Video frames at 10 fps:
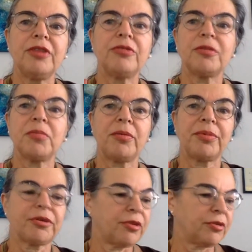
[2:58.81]
using
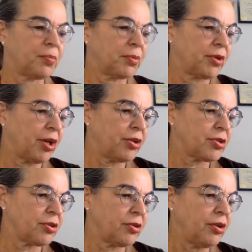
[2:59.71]
public
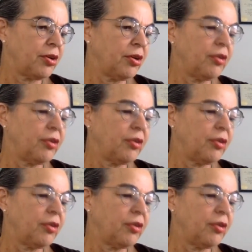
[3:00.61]
transportation.